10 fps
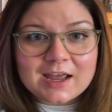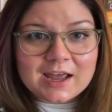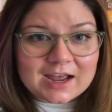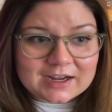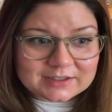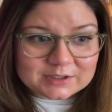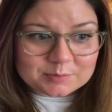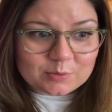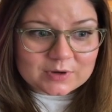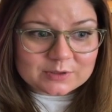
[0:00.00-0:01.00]
at this
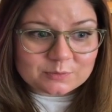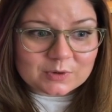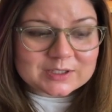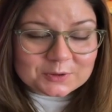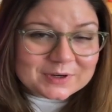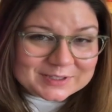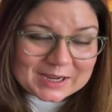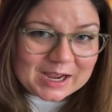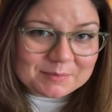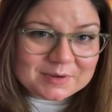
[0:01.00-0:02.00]
point? What is going to
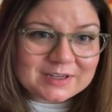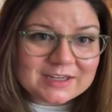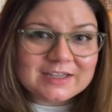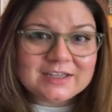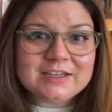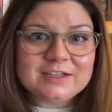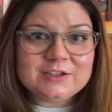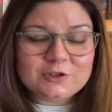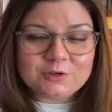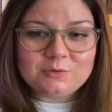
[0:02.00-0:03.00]
happen in
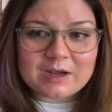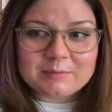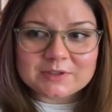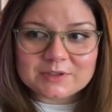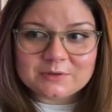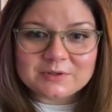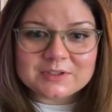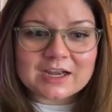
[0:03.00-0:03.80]
two episodes?